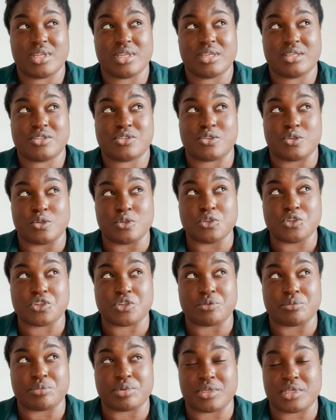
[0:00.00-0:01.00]

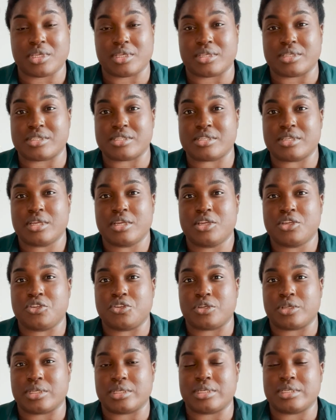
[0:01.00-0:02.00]
solution because you
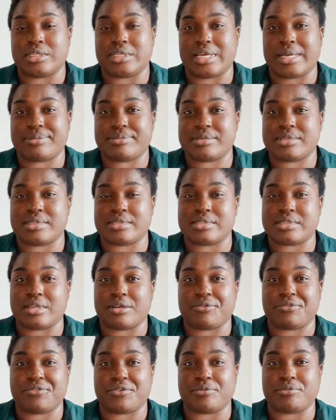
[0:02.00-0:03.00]
can adapt to the
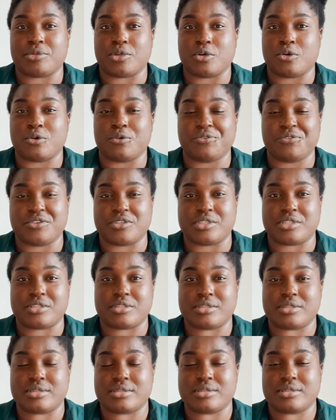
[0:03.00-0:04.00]
stuff from the
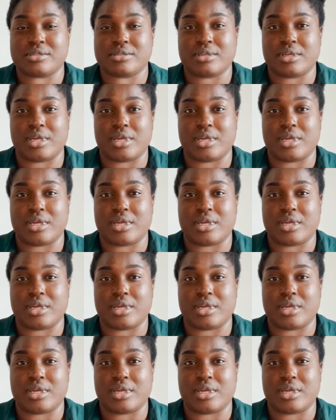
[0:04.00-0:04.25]
office,